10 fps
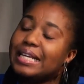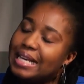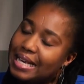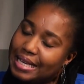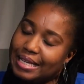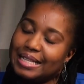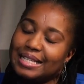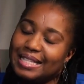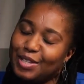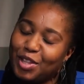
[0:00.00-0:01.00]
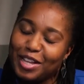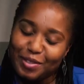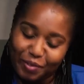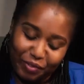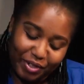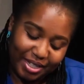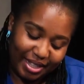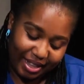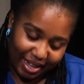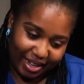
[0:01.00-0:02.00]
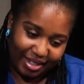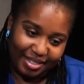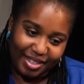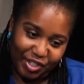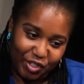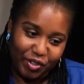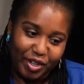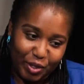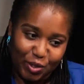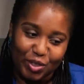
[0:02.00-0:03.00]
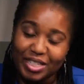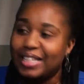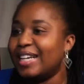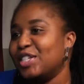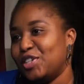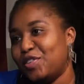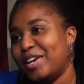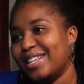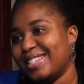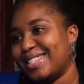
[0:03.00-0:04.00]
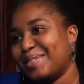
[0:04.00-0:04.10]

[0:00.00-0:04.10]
Yes, so that's the first thing. Nigeria usually Nigerians